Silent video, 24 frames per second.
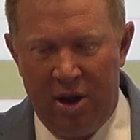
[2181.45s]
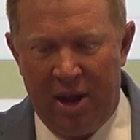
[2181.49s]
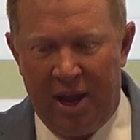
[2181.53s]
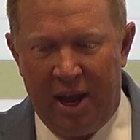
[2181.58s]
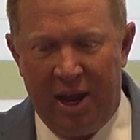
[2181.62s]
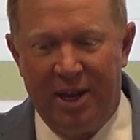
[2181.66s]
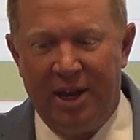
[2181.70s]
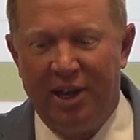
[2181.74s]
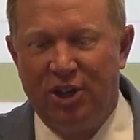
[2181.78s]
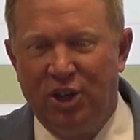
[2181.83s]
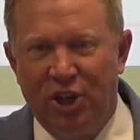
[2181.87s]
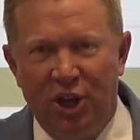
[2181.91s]

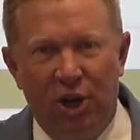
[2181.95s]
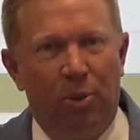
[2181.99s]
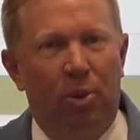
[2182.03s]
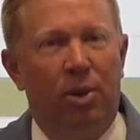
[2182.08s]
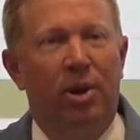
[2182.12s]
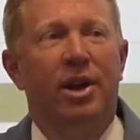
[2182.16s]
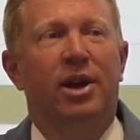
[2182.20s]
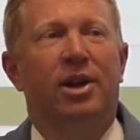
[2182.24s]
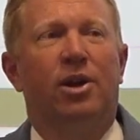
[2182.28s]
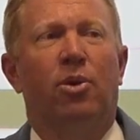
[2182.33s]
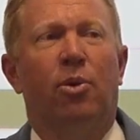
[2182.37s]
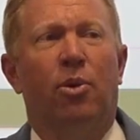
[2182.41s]
And each year we're
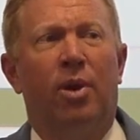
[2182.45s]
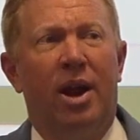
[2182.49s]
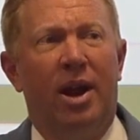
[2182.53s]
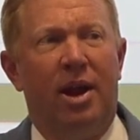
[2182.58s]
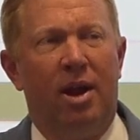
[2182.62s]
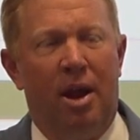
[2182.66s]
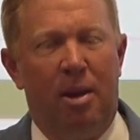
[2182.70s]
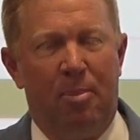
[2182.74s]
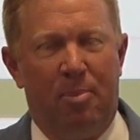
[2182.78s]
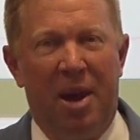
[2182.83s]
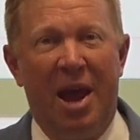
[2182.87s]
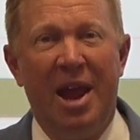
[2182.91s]
going to
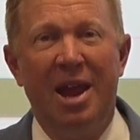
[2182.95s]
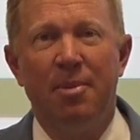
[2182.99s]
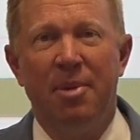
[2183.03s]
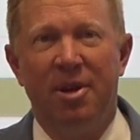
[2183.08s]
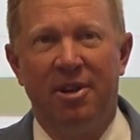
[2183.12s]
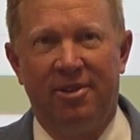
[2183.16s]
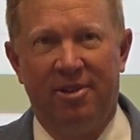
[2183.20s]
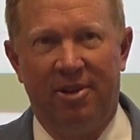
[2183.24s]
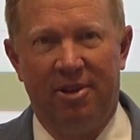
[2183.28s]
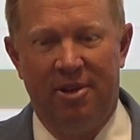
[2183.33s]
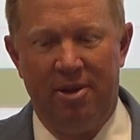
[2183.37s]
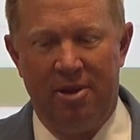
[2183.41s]
create a
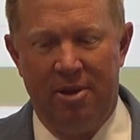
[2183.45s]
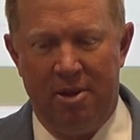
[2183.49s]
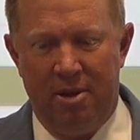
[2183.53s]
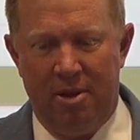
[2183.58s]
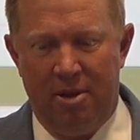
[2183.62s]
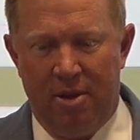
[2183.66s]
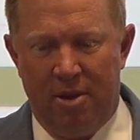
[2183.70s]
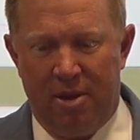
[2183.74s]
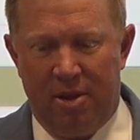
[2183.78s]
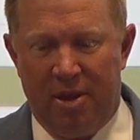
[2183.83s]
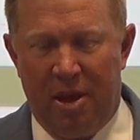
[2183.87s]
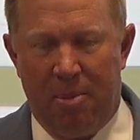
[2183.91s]
payment
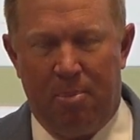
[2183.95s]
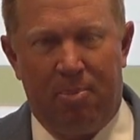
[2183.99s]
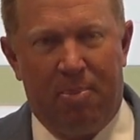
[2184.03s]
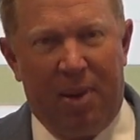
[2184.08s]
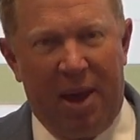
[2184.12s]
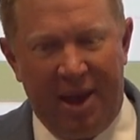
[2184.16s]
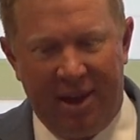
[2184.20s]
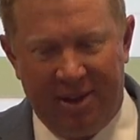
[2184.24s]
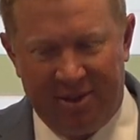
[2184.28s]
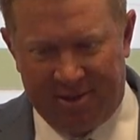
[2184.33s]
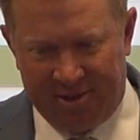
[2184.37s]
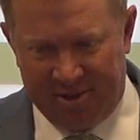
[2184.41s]
that
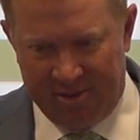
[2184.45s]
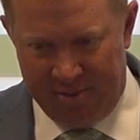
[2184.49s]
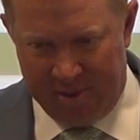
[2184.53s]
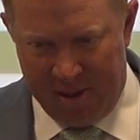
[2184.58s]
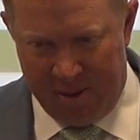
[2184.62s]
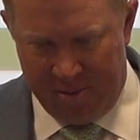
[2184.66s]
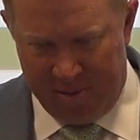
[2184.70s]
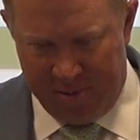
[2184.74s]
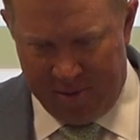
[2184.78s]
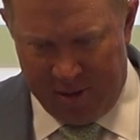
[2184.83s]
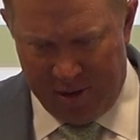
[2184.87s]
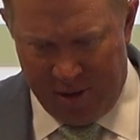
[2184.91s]
pays
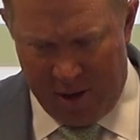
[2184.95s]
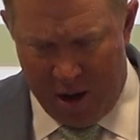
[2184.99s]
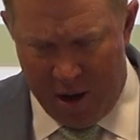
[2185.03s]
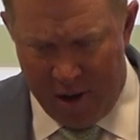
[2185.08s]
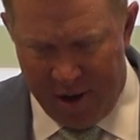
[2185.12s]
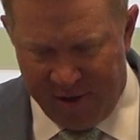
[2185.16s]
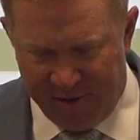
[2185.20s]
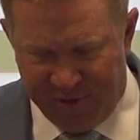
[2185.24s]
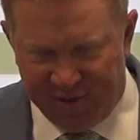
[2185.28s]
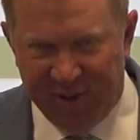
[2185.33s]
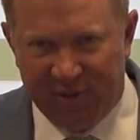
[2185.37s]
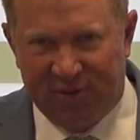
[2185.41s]
that on
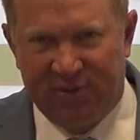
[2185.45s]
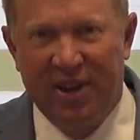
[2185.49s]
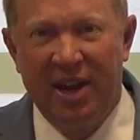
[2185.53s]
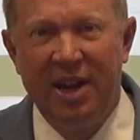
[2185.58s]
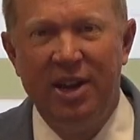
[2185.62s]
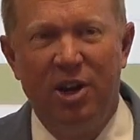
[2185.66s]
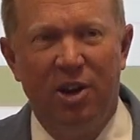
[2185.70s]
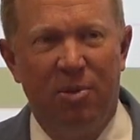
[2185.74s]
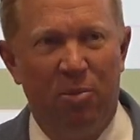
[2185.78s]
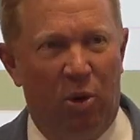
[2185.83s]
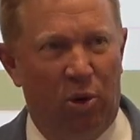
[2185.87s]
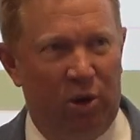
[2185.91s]
a
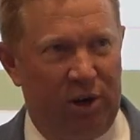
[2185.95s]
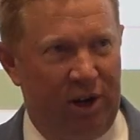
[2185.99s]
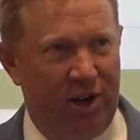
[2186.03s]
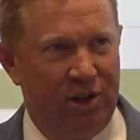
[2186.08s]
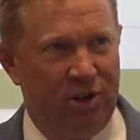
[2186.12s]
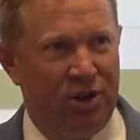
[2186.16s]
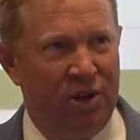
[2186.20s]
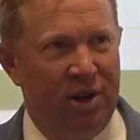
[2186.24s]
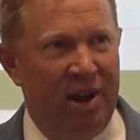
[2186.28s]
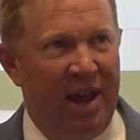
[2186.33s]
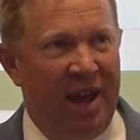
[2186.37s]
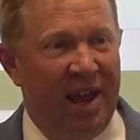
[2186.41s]
15-year
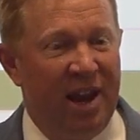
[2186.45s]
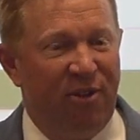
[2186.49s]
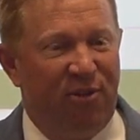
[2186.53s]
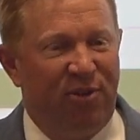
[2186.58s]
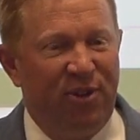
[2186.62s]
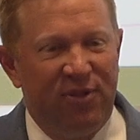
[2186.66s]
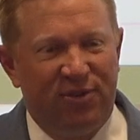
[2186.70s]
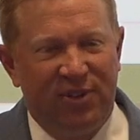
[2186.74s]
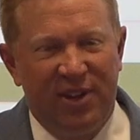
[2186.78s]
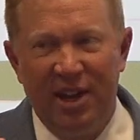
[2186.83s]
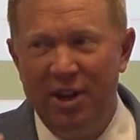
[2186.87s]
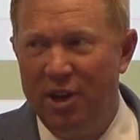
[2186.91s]
mortgage. And a
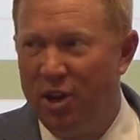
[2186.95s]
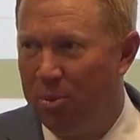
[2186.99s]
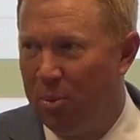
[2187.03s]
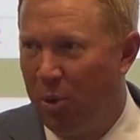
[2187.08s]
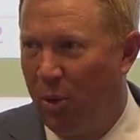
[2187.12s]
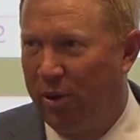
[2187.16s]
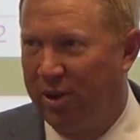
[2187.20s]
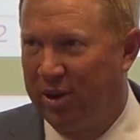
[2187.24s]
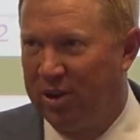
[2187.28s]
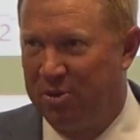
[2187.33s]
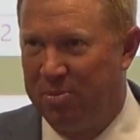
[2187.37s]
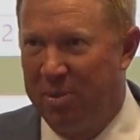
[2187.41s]
15-year
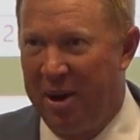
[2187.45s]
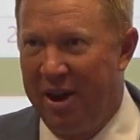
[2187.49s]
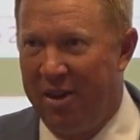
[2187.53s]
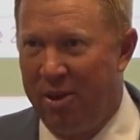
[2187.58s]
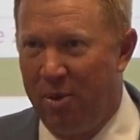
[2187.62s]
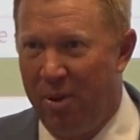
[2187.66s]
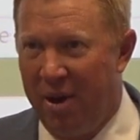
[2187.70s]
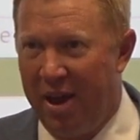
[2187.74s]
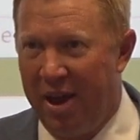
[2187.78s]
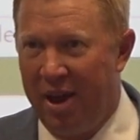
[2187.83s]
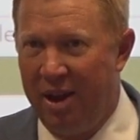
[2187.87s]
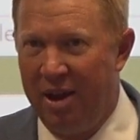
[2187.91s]
mortgage, by the
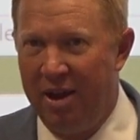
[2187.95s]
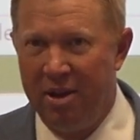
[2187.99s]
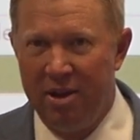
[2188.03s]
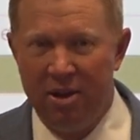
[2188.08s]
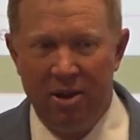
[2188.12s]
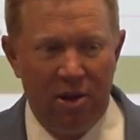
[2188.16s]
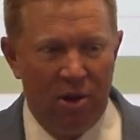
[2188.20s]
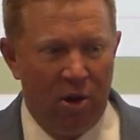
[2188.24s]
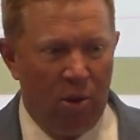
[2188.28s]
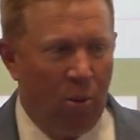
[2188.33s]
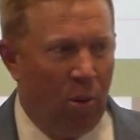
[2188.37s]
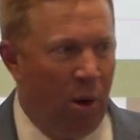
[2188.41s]
way,
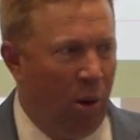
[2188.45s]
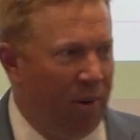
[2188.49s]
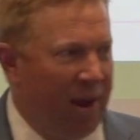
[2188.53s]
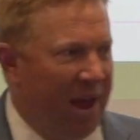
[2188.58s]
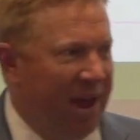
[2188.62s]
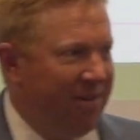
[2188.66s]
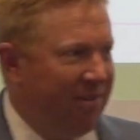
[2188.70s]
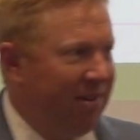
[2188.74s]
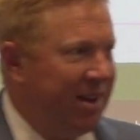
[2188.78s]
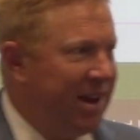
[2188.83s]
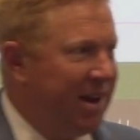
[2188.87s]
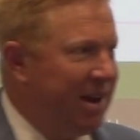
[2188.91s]
won't
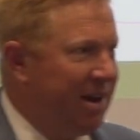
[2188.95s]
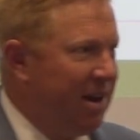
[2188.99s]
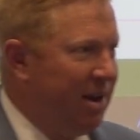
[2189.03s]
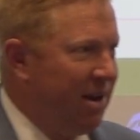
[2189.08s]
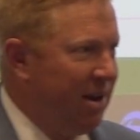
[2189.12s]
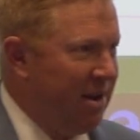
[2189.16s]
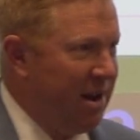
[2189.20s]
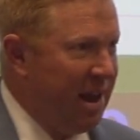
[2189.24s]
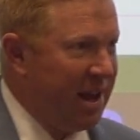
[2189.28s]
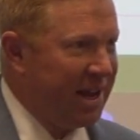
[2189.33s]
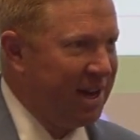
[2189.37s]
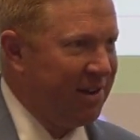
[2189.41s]
have any
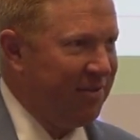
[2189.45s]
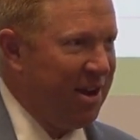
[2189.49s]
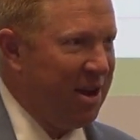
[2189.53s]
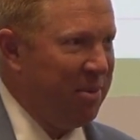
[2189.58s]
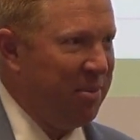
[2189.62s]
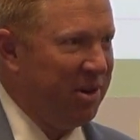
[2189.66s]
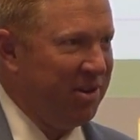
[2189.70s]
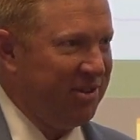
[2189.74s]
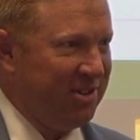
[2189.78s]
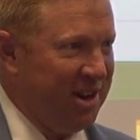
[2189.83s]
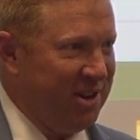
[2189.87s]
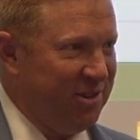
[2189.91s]
negative
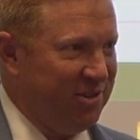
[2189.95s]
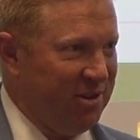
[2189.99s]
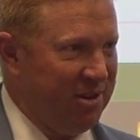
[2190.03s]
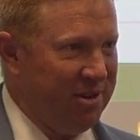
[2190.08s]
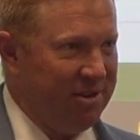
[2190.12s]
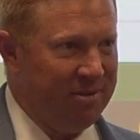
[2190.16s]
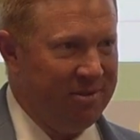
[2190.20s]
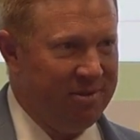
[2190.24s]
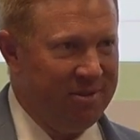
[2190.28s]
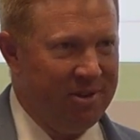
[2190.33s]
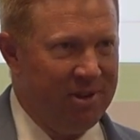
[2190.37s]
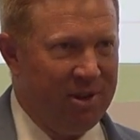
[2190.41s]
amortization.
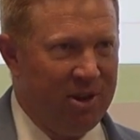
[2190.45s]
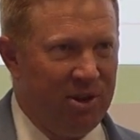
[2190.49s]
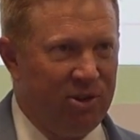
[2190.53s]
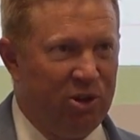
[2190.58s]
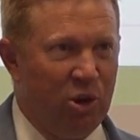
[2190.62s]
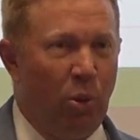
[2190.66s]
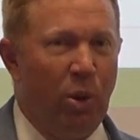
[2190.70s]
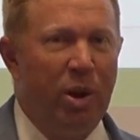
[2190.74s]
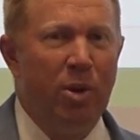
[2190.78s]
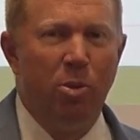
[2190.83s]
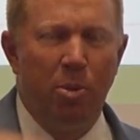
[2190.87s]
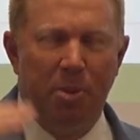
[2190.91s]
So
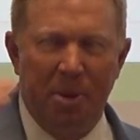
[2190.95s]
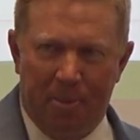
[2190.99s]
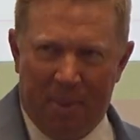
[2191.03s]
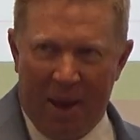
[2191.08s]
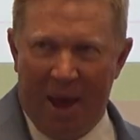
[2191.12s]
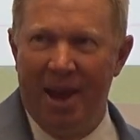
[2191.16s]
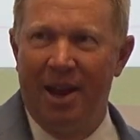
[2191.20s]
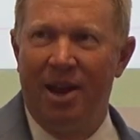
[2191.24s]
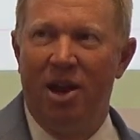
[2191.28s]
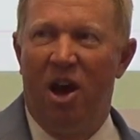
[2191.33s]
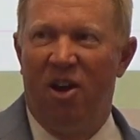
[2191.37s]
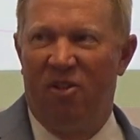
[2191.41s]
we will be
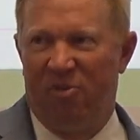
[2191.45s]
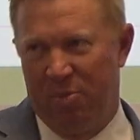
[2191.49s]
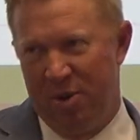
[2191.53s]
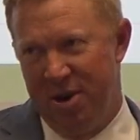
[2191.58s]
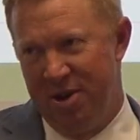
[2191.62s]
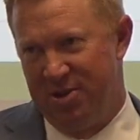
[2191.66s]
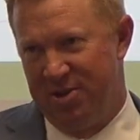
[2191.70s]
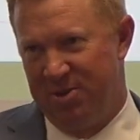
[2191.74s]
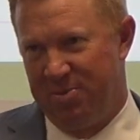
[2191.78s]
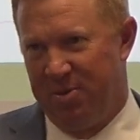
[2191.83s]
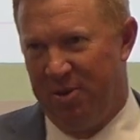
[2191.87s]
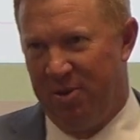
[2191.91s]
paying off
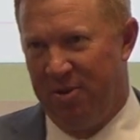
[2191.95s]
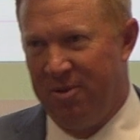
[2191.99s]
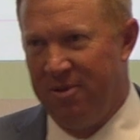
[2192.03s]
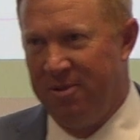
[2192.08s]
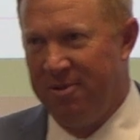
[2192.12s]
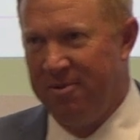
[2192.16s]
principal.